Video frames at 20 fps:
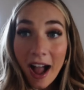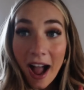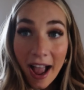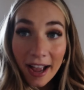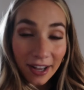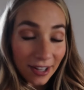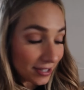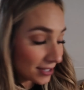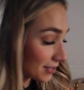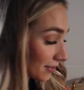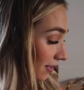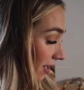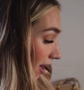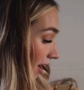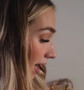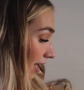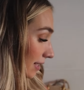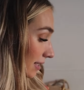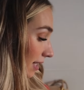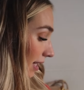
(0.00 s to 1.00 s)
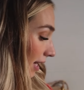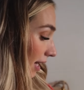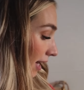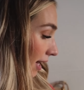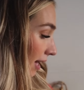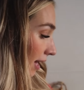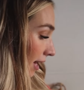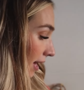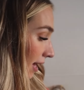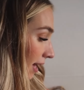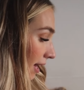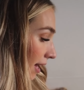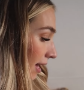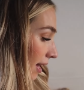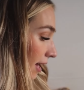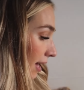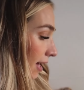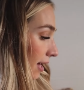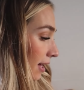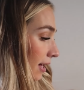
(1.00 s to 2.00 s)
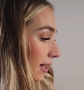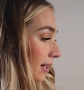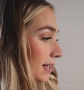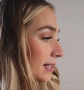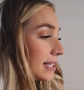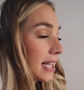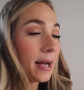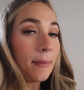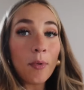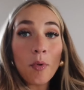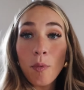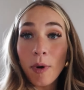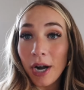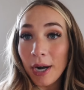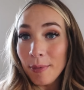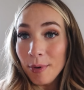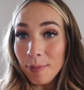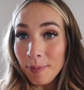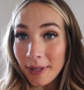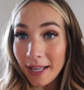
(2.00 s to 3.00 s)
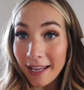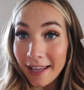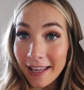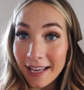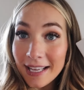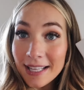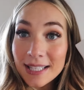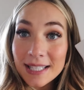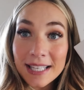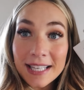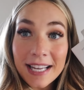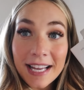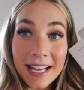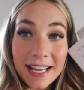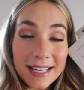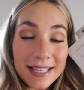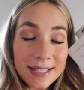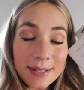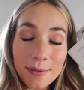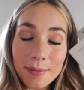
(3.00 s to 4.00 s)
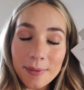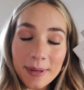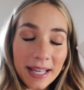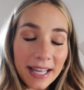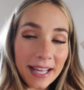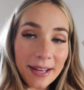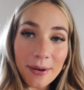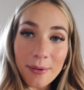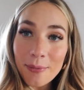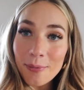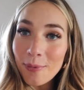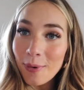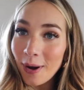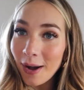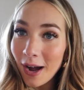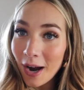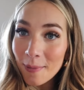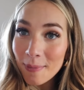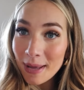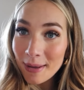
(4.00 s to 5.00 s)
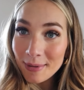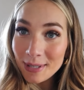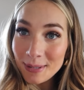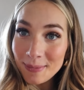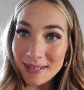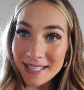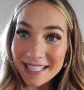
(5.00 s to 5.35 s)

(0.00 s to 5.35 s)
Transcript: I also got some wearable blankets because we want our baby to